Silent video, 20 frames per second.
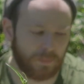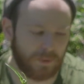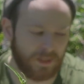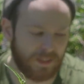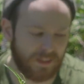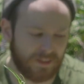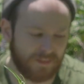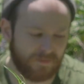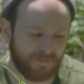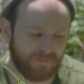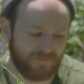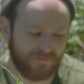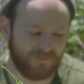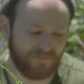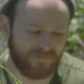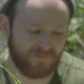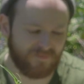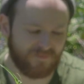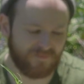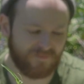But
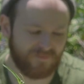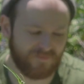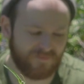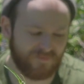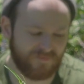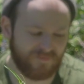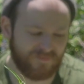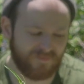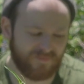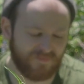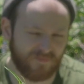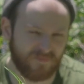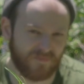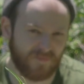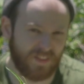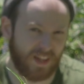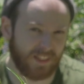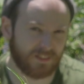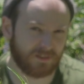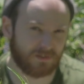
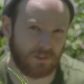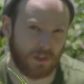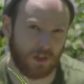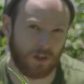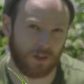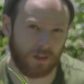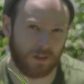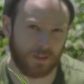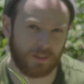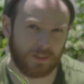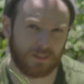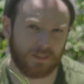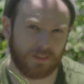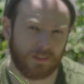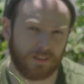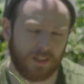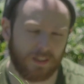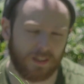that's wrong.